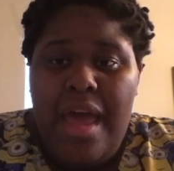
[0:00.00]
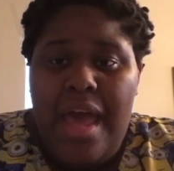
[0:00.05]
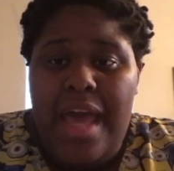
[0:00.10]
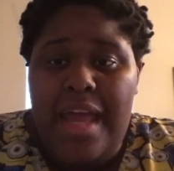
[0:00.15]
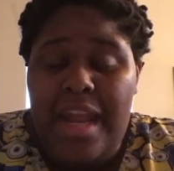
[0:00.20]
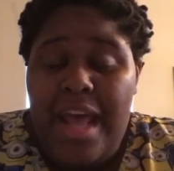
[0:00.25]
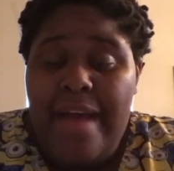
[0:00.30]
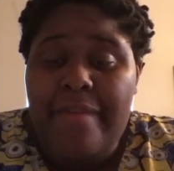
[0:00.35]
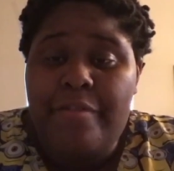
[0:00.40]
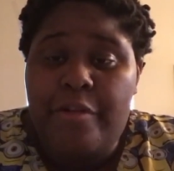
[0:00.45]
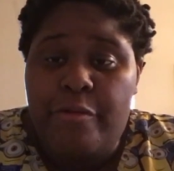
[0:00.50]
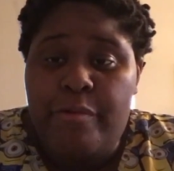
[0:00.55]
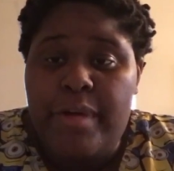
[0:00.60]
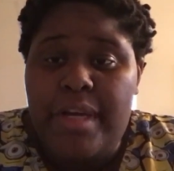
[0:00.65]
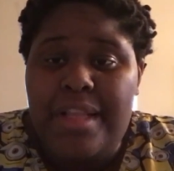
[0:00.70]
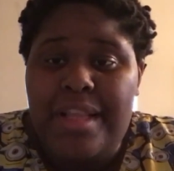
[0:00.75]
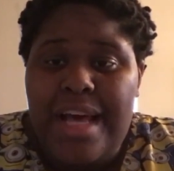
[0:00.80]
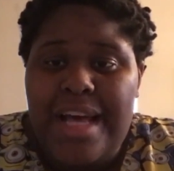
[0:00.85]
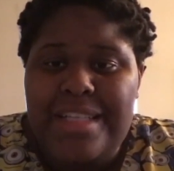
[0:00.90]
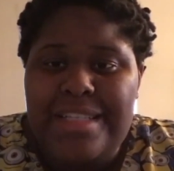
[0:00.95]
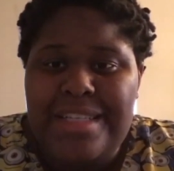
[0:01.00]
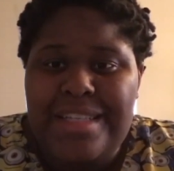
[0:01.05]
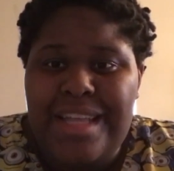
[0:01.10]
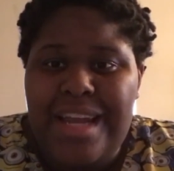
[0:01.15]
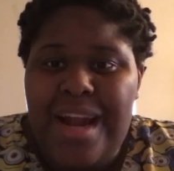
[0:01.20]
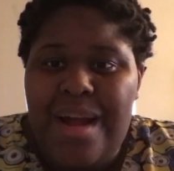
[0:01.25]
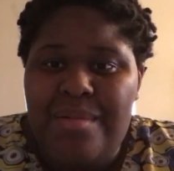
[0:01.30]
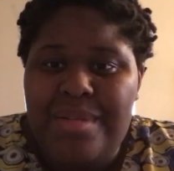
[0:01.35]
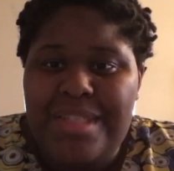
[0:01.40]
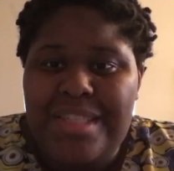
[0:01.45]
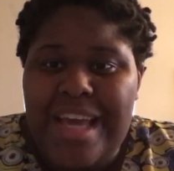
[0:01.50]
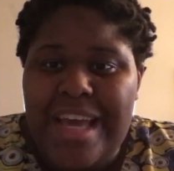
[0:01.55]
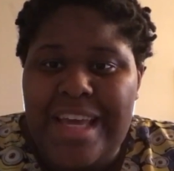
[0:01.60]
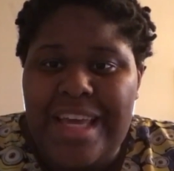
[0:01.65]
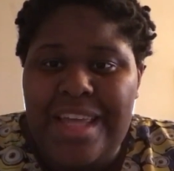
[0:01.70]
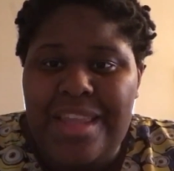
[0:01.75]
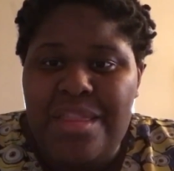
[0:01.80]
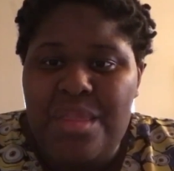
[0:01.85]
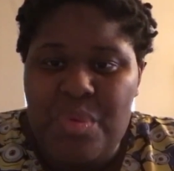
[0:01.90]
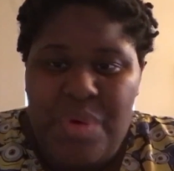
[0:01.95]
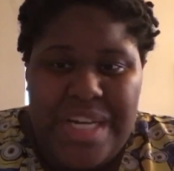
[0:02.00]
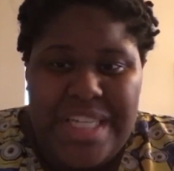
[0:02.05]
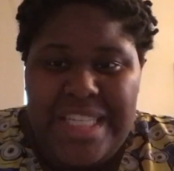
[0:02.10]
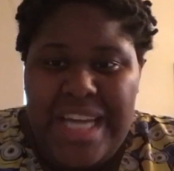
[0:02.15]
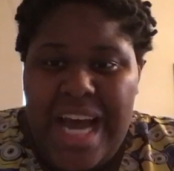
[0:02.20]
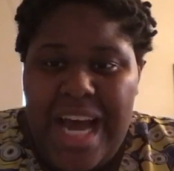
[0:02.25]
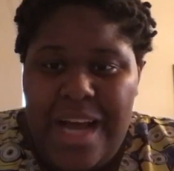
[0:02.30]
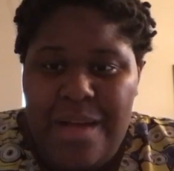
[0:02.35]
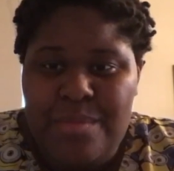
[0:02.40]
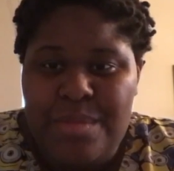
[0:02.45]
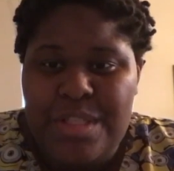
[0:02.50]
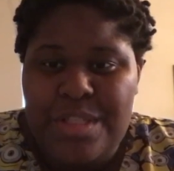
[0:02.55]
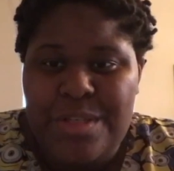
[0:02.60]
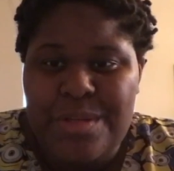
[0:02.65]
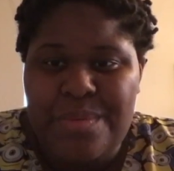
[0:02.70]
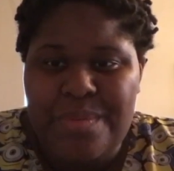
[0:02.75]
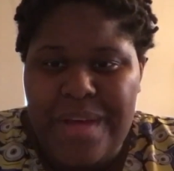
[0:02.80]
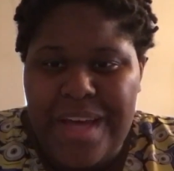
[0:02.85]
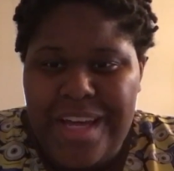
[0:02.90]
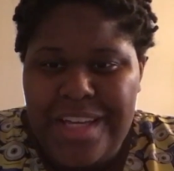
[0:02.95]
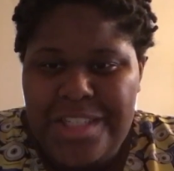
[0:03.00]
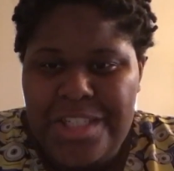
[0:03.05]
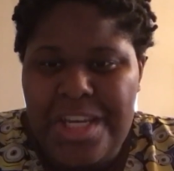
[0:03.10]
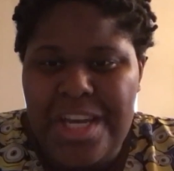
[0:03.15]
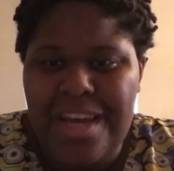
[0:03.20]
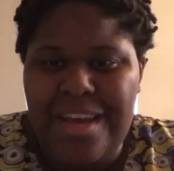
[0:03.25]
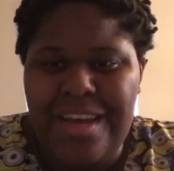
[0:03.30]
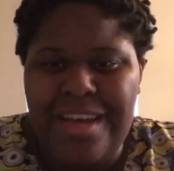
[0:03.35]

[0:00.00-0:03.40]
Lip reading: and after realizing that I was taking 3 times too much,